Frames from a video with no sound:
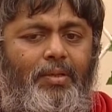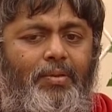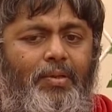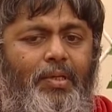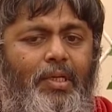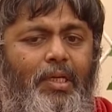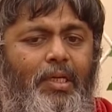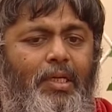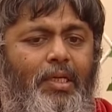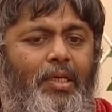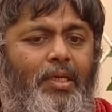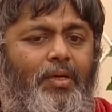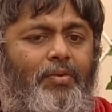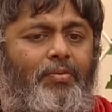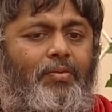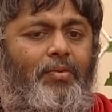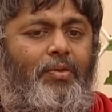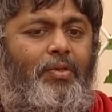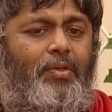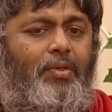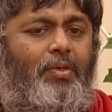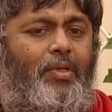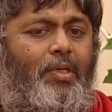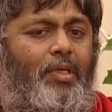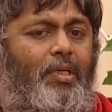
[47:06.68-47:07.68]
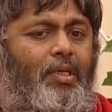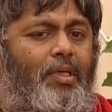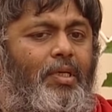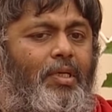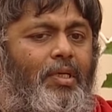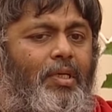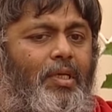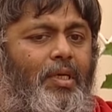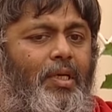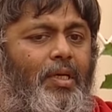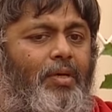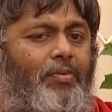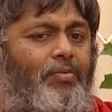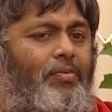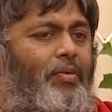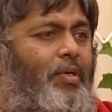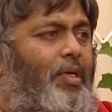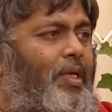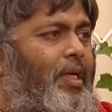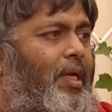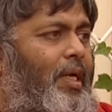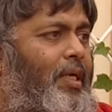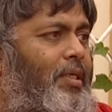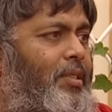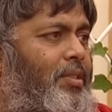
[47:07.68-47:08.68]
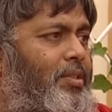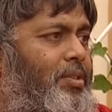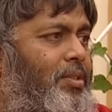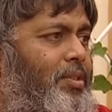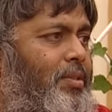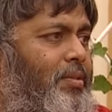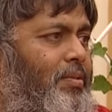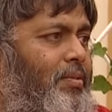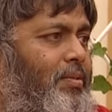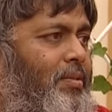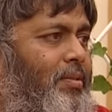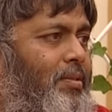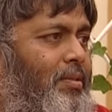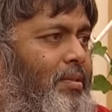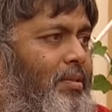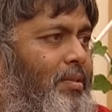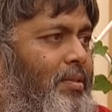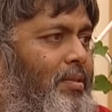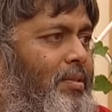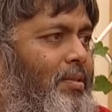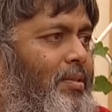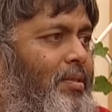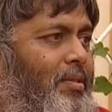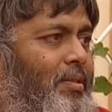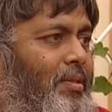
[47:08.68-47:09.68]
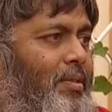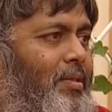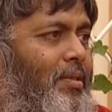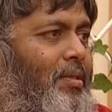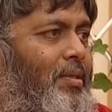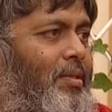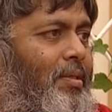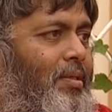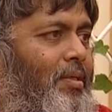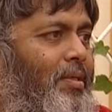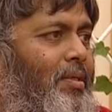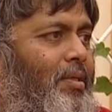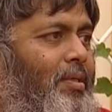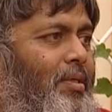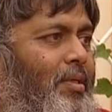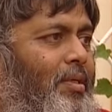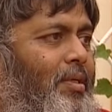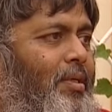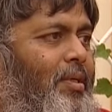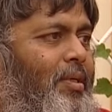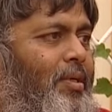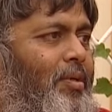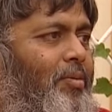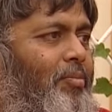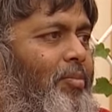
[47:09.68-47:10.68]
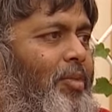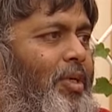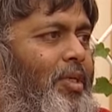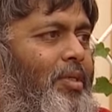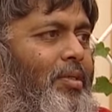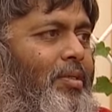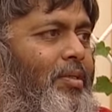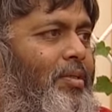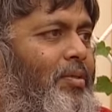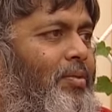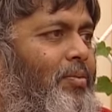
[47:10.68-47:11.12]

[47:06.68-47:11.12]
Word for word: you can give, you will give gratitude. But